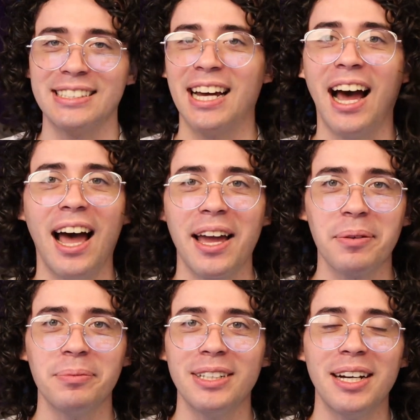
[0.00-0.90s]

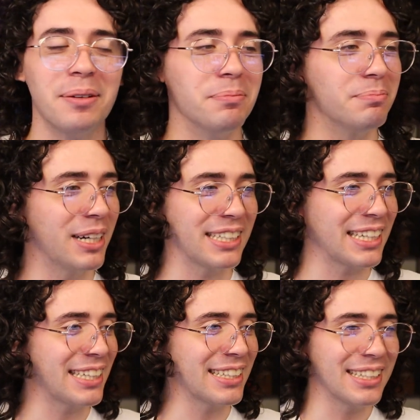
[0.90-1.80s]
time,
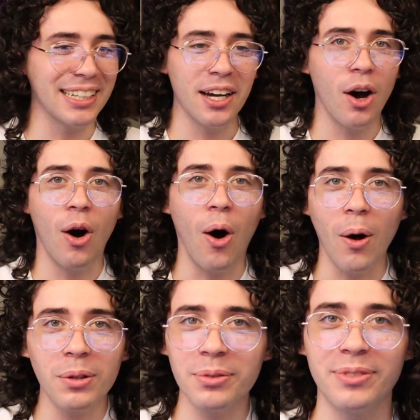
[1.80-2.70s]
money,
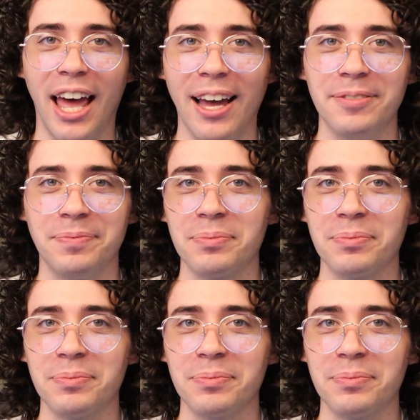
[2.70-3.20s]
all of that